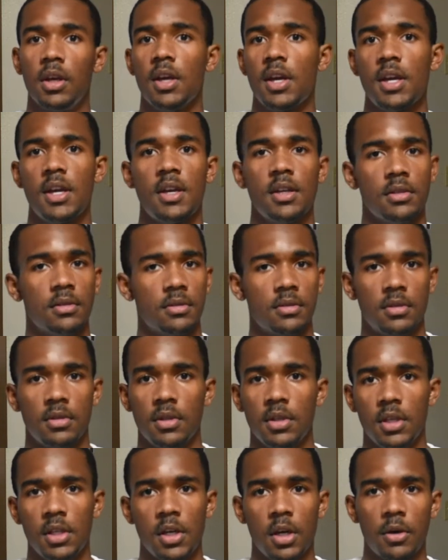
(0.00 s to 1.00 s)
And
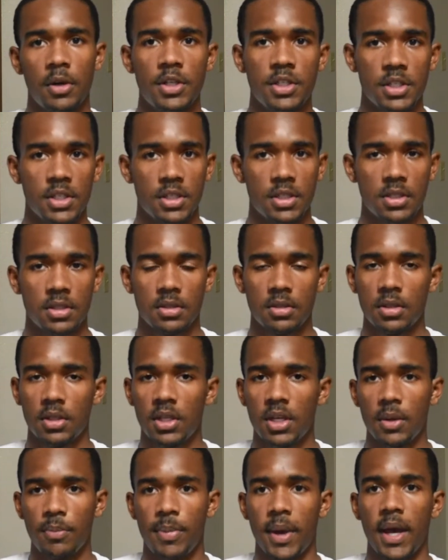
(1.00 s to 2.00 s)
it just
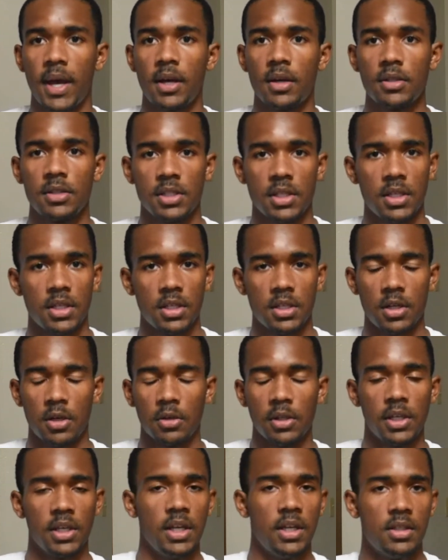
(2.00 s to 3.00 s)
compounds and it
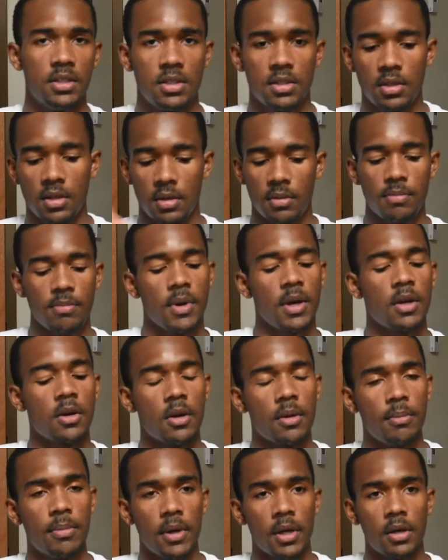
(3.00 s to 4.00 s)
only gets better
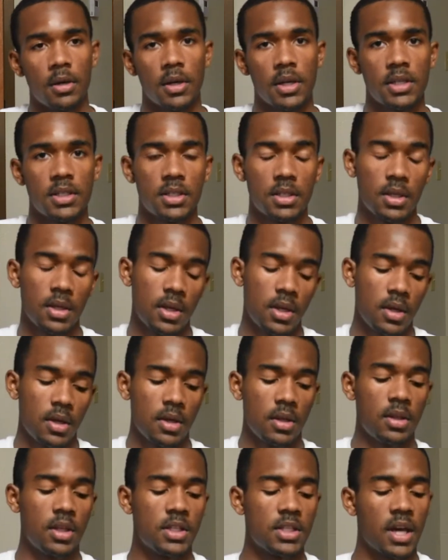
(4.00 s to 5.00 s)
and better as
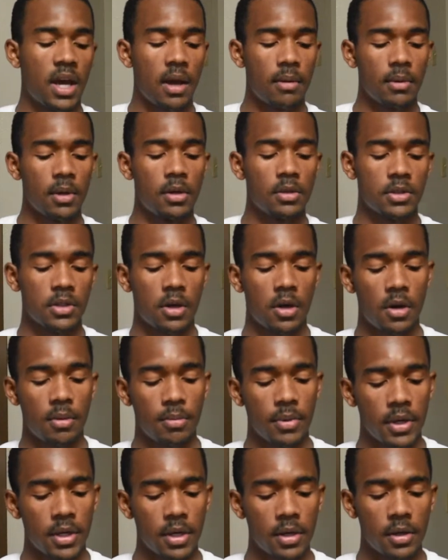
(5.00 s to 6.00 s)
the time goes on.
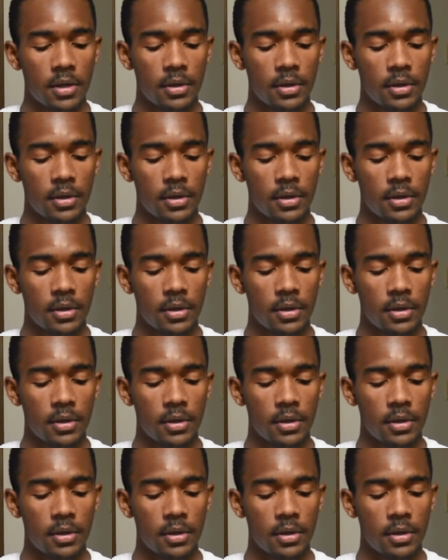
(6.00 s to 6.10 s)
But